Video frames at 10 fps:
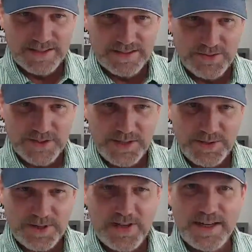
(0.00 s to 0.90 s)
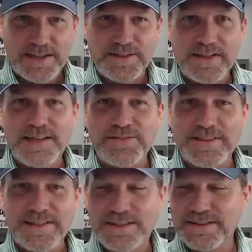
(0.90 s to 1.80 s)
It was either Craig or David
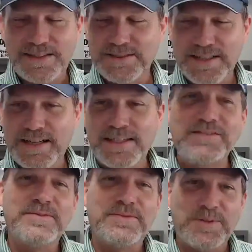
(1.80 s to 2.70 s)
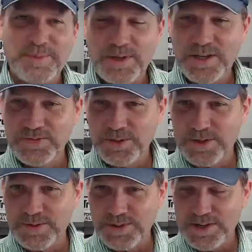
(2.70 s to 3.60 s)
uh, or Dave from a golf cart
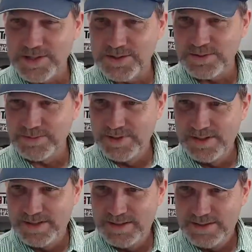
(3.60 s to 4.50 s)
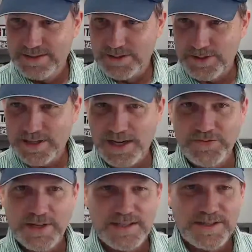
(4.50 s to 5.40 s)
garage or or a
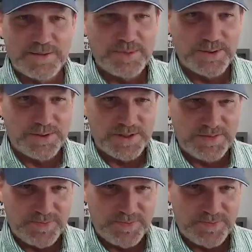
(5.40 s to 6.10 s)
combination of both of them.